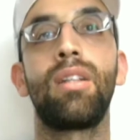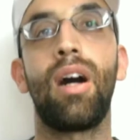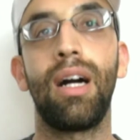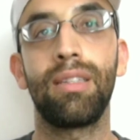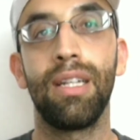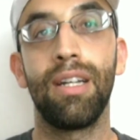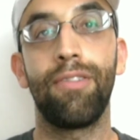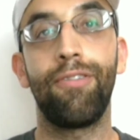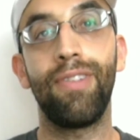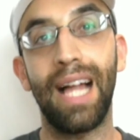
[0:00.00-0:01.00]
is not
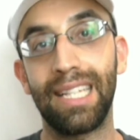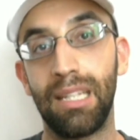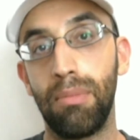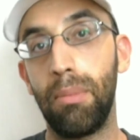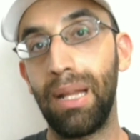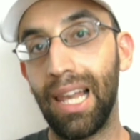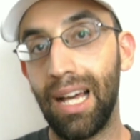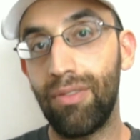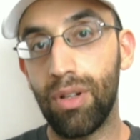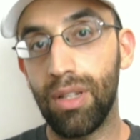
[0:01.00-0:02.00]
flat. It may be
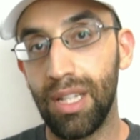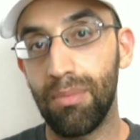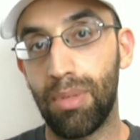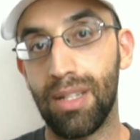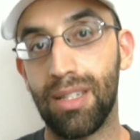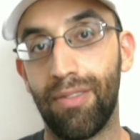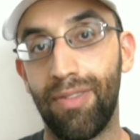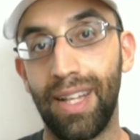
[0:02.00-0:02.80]
level, but it's